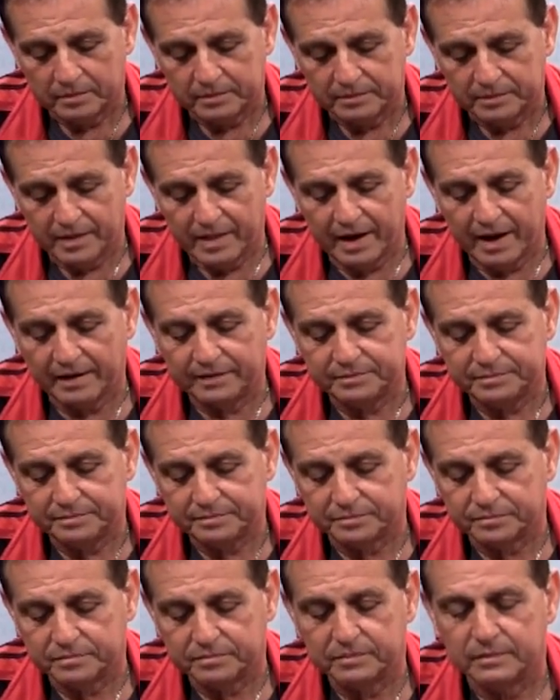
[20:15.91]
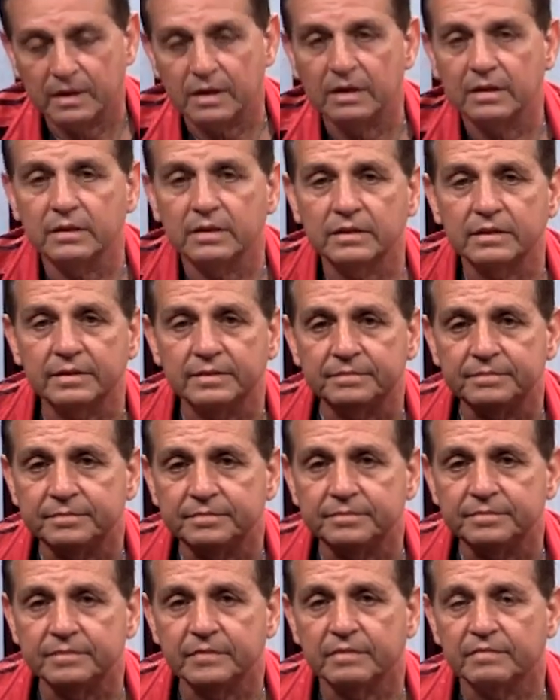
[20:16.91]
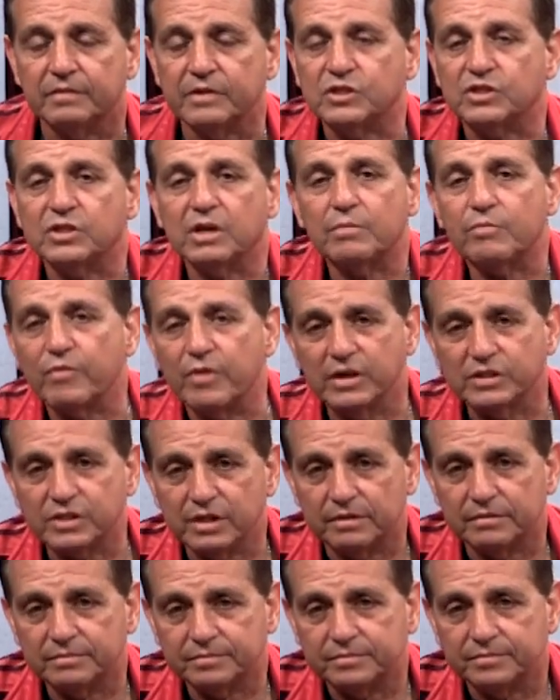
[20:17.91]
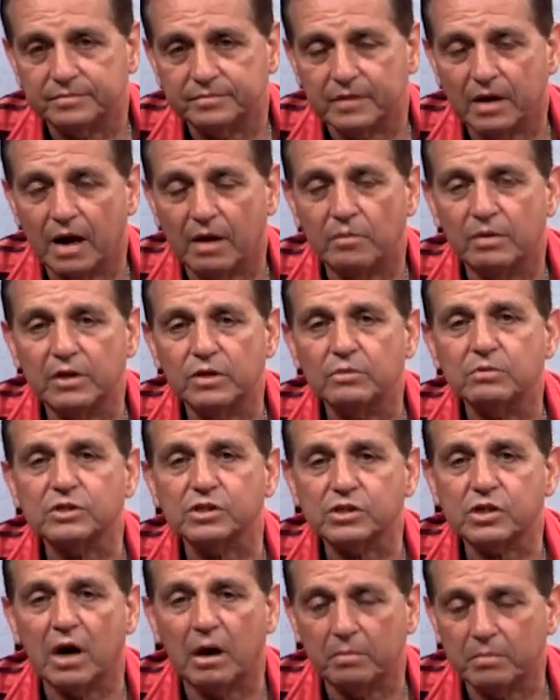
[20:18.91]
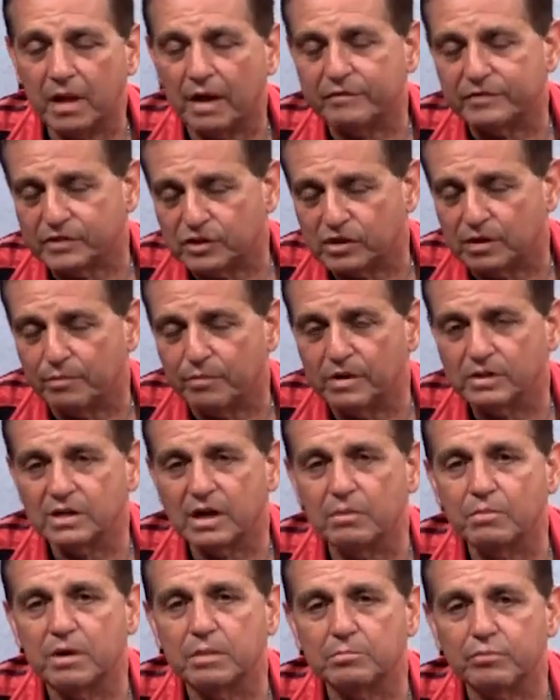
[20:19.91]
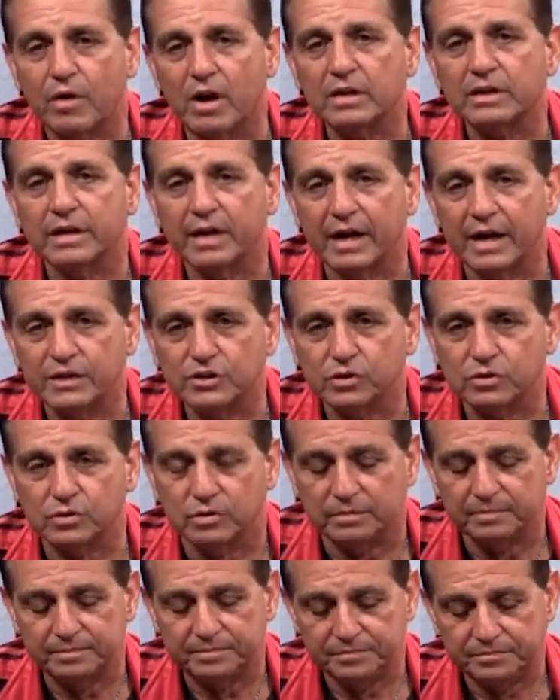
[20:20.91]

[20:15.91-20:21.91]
Then, for some reason, I went to a school, not for some reason, I went Brockton High School.